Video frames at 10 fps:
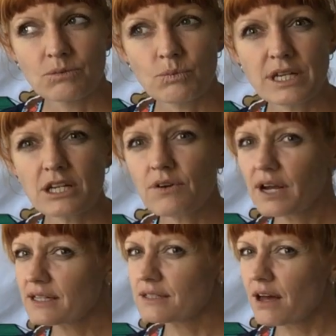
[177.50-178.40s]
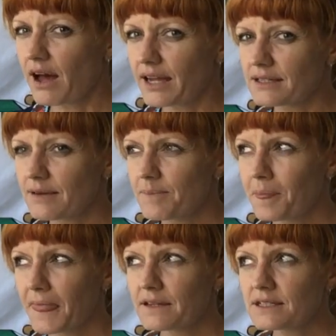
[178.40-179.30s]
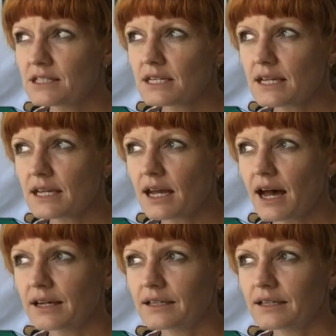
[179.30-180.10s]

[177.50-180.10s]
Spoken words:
When you're outside, did you hear